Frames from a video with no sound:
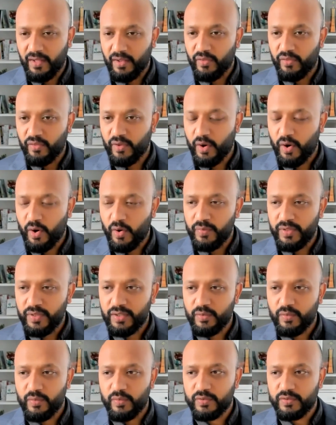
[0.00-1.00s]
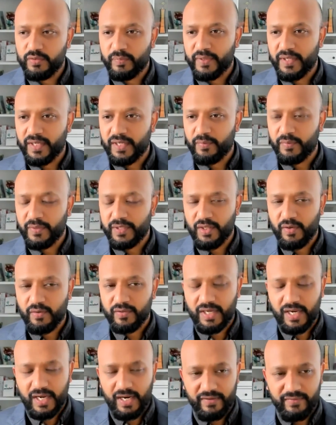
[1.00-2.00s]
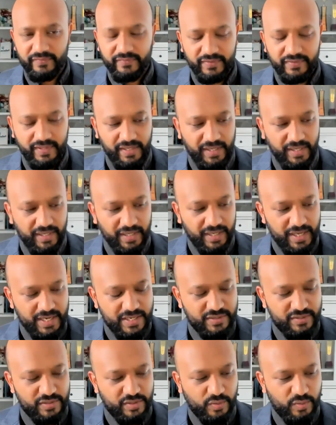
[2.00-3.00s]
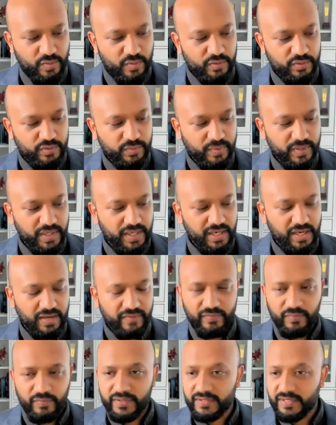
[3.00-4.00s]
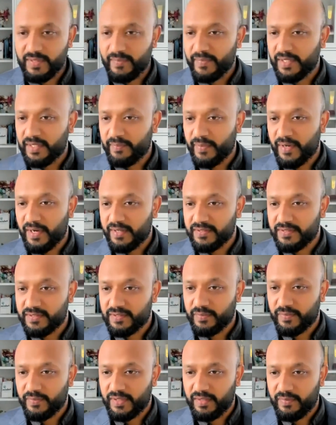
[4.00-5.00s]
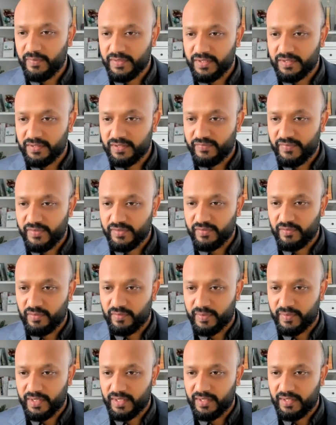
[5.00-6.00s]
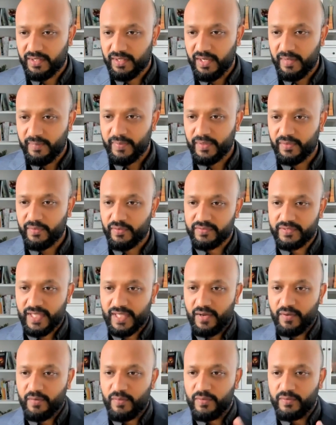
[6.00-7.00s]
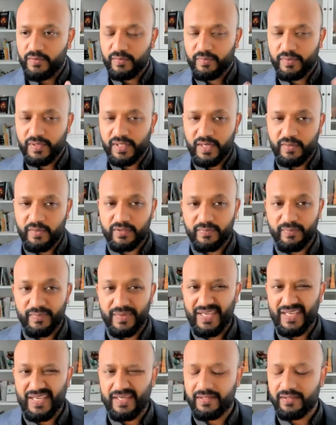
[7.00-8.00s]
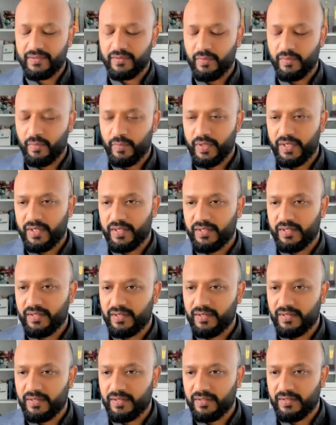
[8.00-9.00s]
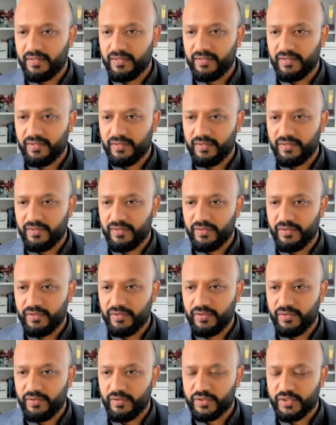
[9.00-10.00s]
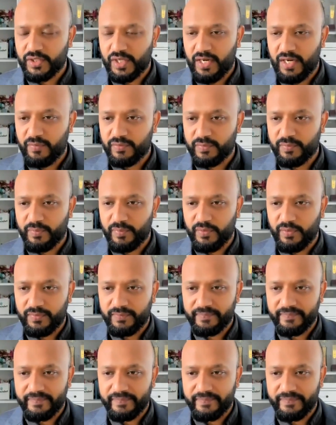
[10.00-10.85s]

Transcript: The only call to prayer we don't have is the call to prayer for when somebody passes away, which is a funeral prayer, because that call to prayer was made when your child was born.